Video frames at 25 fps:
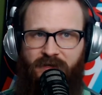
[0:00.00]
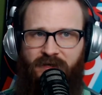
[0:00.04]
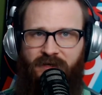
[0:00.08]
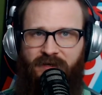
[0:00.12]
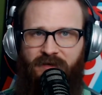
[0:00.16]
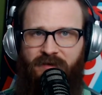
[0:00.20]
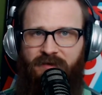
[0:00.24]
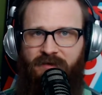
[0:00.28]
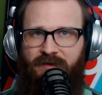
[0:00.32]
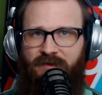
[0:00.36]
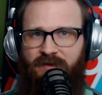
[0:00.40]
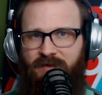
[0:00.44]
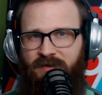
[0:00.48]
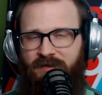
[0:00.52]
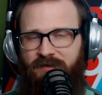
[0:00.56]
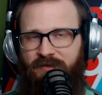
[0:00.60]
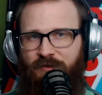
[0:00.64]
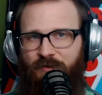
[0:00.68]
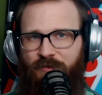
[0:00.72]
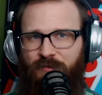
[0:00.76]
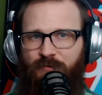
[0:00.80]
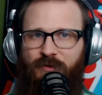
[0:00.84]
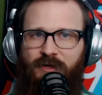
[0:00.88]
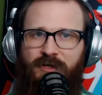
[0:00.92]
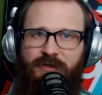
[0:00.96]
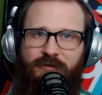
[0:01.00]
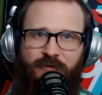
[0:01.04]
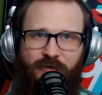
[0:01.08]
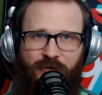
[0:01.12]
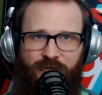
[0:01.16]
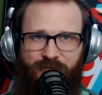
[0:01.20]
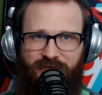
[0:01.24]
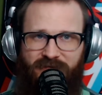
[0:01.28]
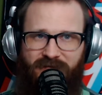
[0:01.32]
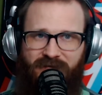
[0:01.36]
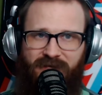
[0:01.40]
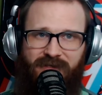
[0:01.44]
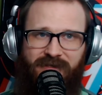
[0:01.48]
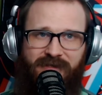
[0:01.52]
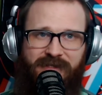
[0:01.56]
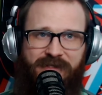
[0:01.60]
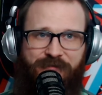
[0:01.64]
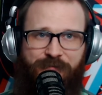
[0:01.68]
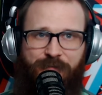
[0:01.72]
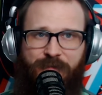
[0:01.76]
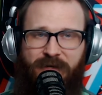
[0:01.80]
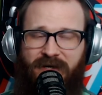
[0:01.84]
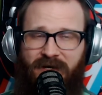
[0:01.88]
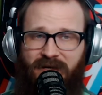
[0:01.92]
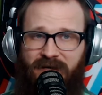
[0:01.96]
And these are the breadcrumbs that got
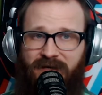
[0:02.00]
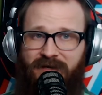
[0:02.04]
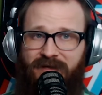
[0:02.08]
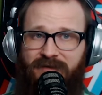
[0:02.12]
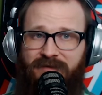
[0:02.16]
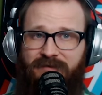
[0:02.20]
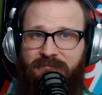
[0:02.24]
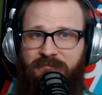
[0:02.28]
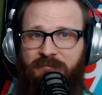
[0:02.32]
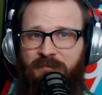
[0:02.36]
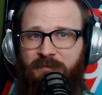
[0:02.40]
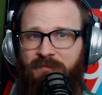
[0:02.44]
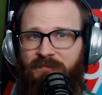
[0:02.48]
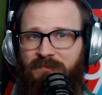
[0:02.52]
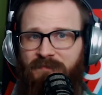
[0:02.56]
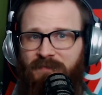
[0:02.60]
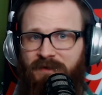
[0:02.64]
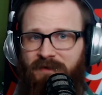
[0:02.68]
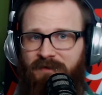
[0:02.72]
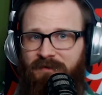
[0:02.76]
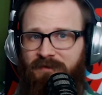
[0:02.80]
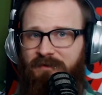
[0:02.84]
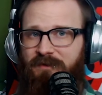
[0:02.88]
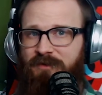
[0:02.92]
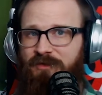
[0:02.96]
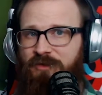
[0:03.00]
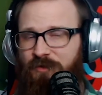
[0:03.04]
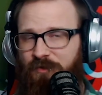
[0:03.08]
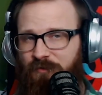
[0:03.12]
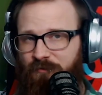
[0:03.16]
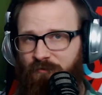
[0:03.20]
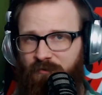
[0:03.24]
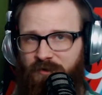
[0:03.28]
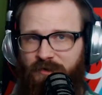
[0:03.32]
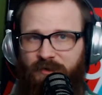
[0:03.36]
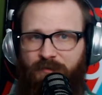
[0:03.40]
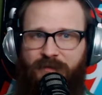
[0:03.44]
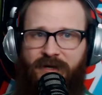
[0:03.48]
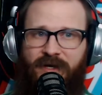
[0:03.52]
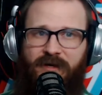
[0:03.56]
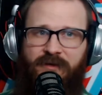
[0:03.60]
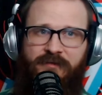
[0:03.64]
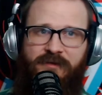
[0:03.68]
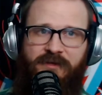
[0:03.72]
left behind that you can read about in